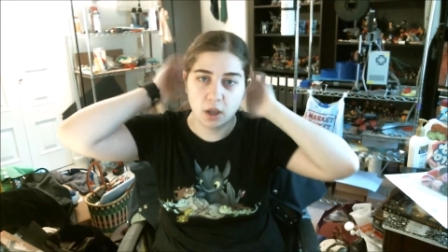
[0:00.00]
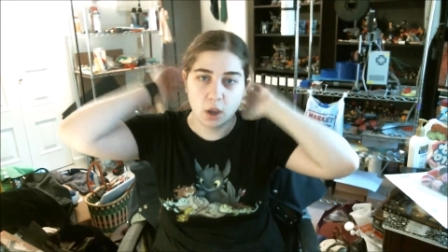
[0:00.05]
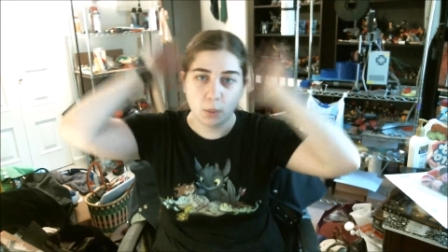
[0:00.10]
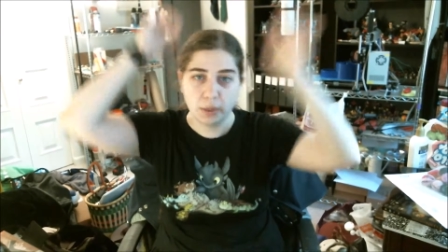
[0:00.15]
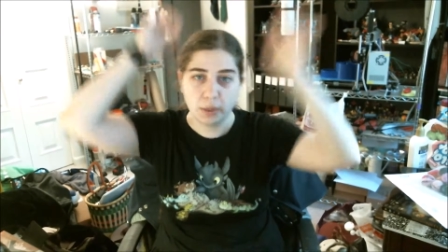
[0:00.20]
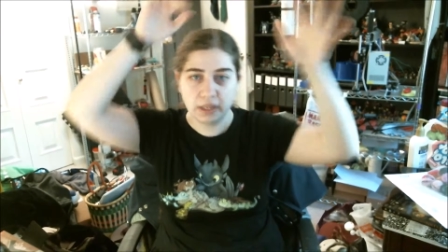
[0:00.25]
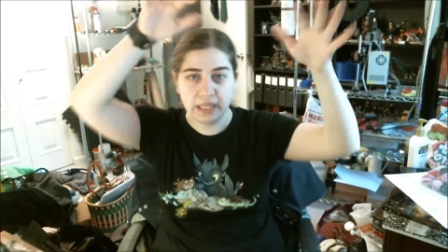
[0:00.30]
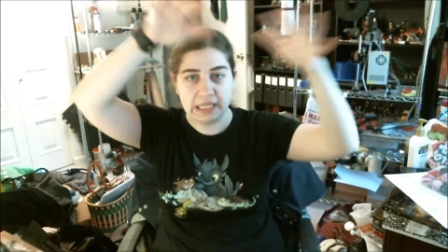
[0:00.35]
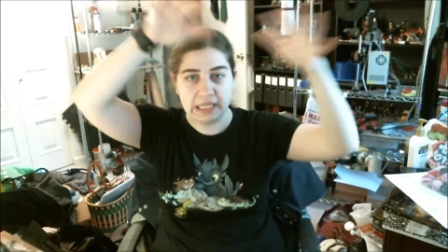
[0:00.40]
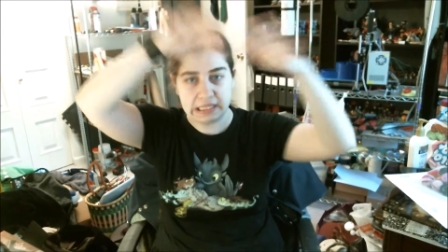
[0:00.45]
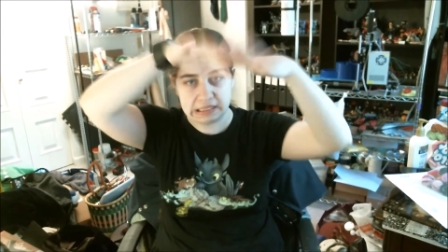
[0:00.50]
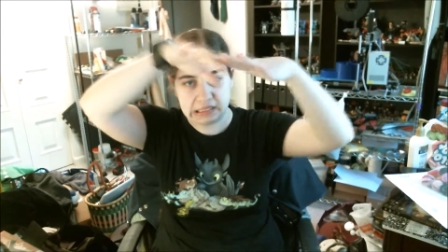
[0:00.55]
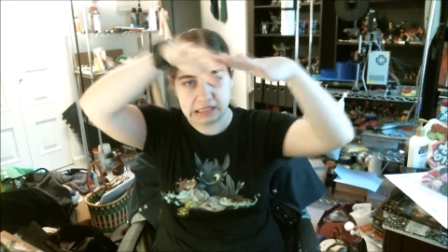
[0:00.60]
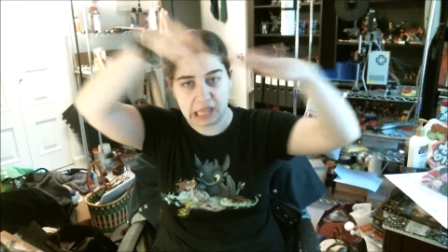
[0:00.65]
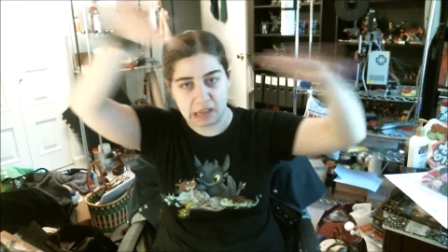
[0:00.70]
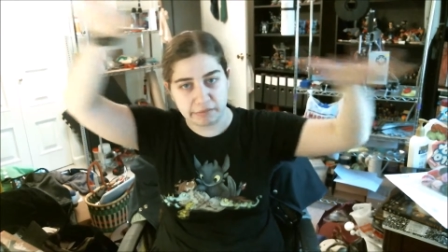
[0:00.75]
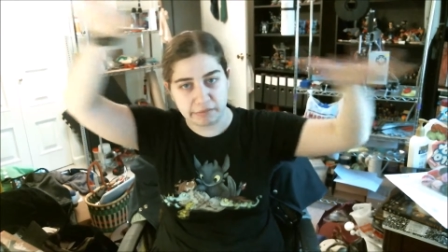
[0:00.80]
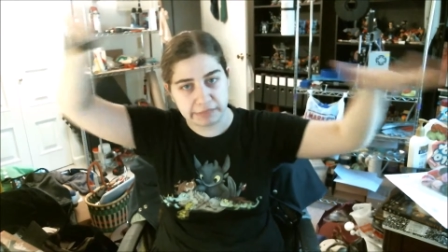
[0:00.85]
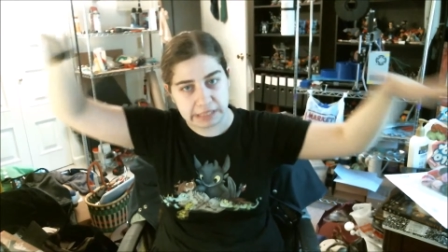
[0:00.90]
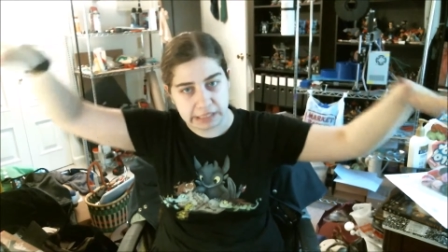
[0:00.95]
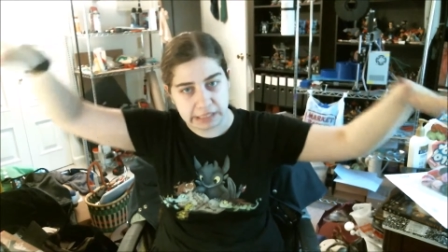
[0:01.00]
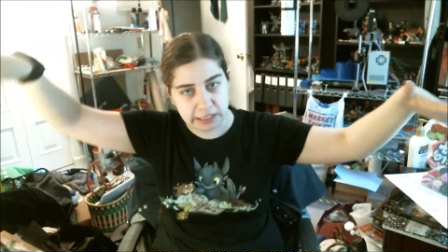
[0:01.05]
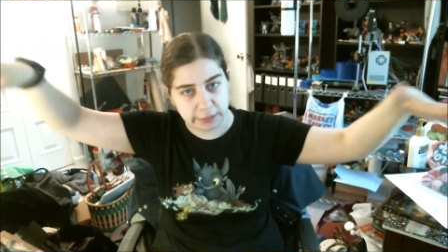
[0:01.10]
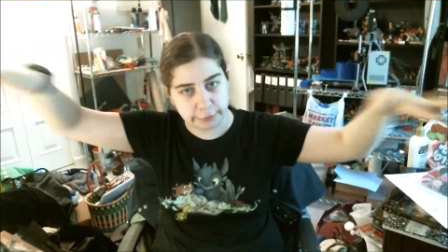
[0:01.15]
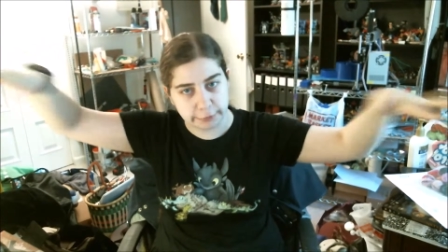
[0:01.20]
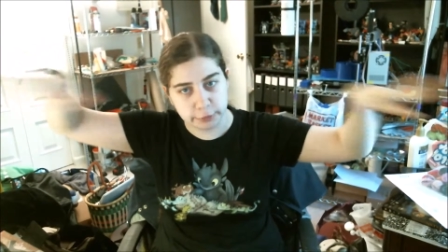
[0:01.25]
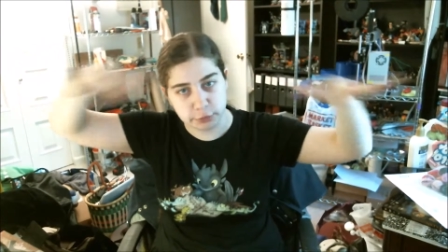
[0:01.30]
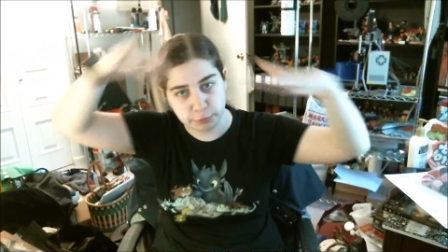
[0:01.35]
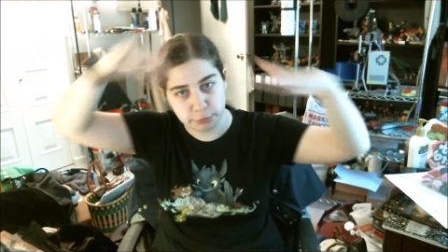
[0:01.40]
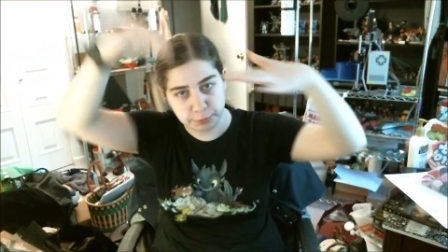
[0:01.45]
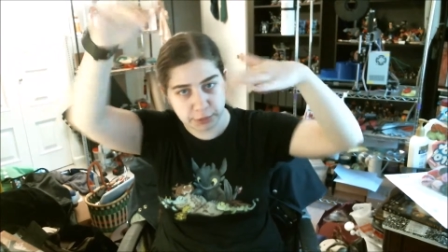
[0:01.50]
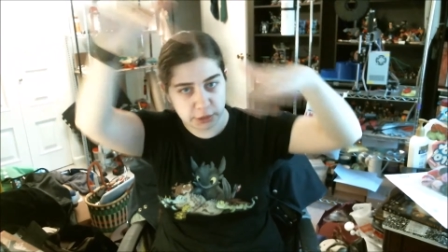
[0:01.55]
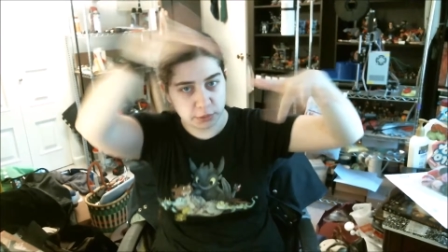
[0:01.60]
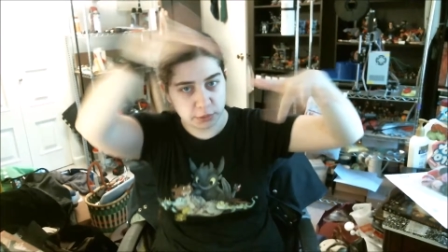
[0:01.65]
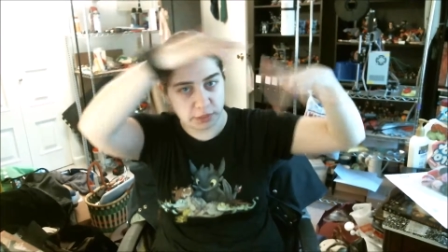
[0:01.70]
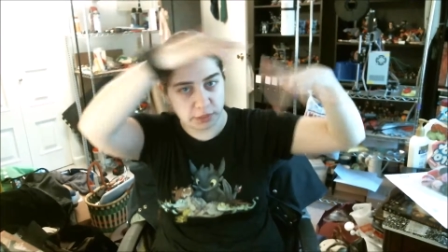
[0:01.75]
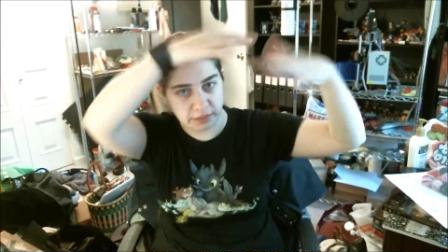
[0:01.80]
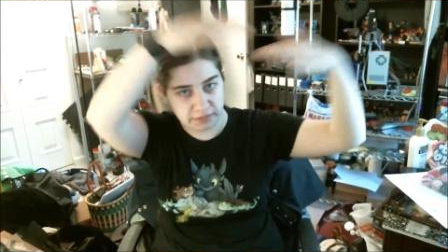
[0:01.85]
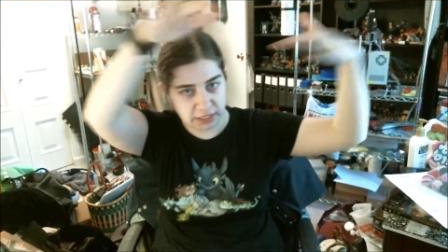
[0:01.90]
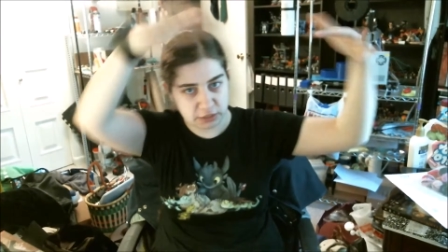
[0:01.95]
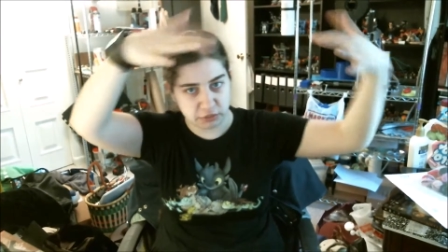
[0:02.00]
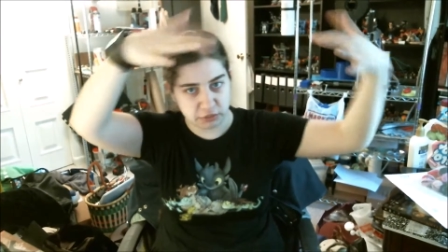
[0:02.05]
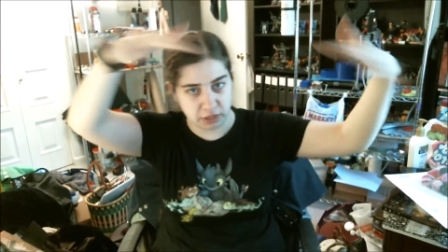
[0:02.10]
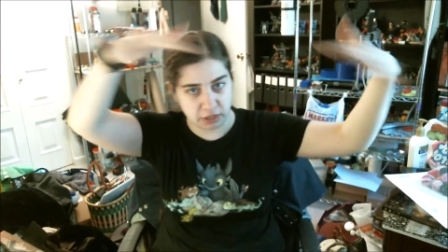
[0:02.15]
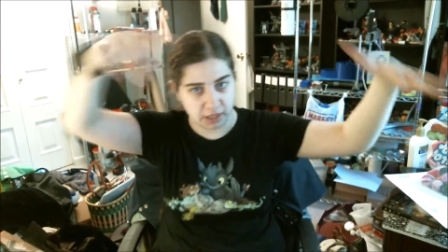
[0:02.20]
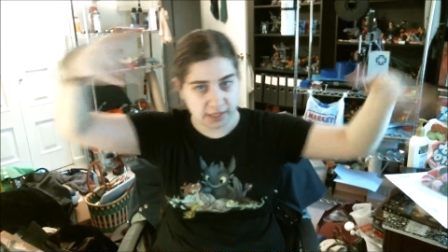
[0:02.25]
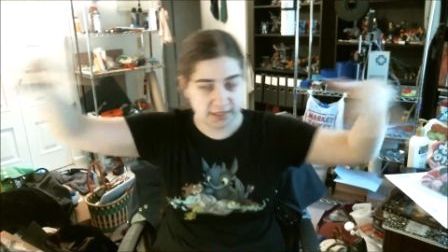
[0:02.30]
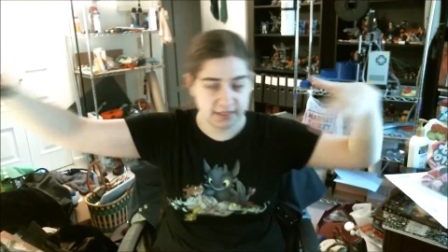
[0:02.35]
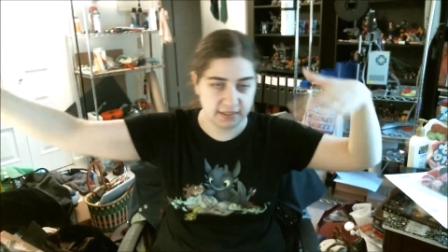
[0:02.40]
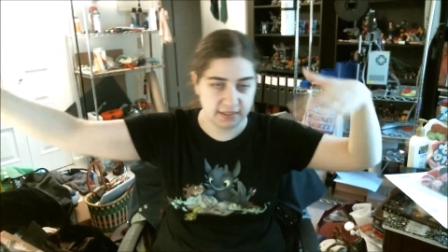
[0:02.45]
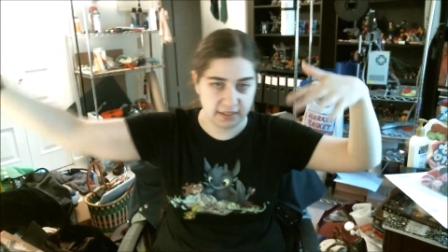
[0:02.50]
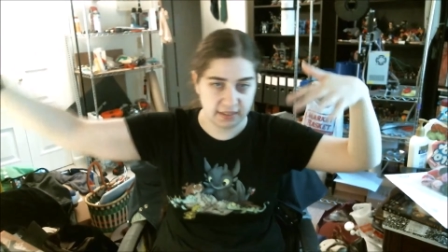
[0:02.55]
where, like, it's not really a roof, but you have, like, trellises,